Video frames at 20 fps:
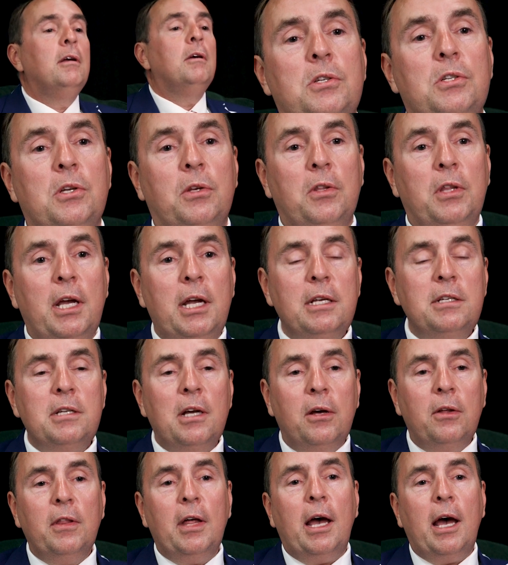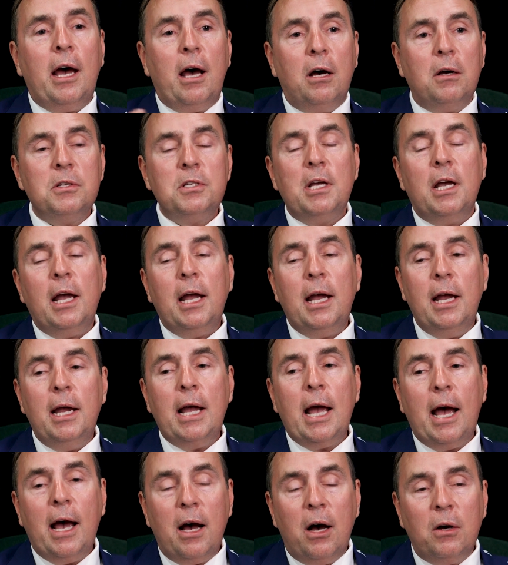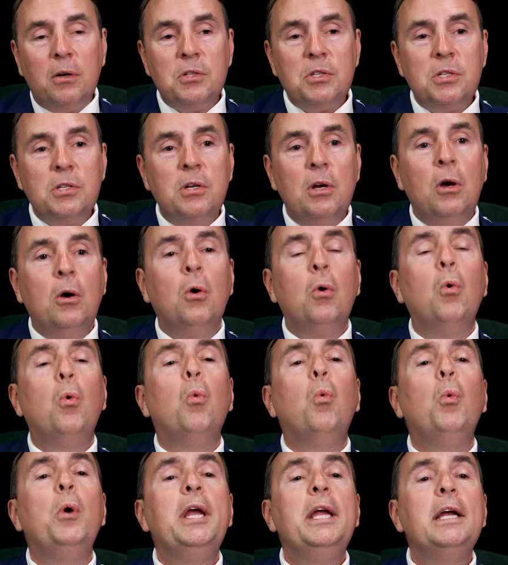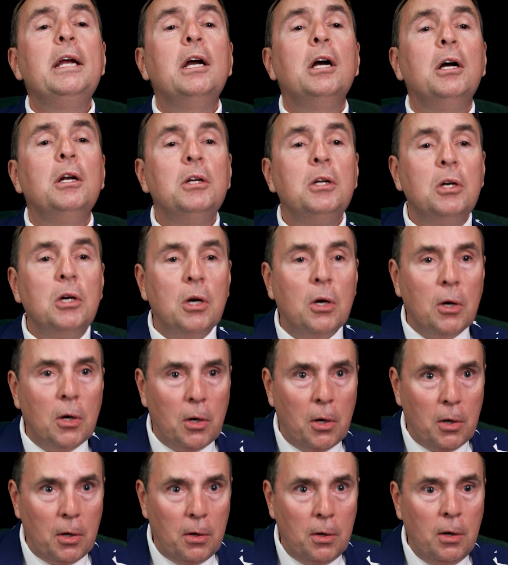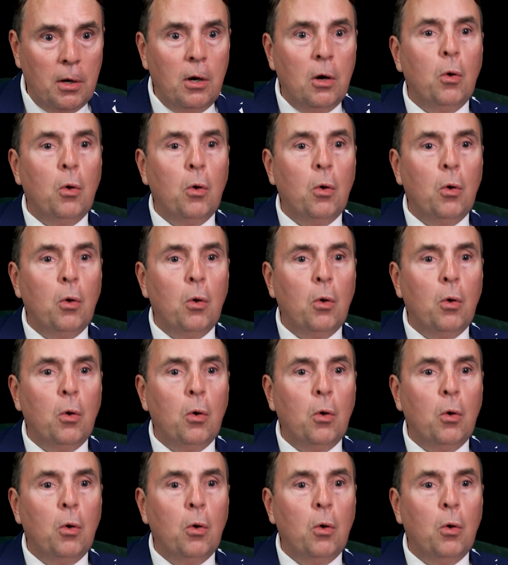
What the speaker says: So they tell the House, hey, House, we concur.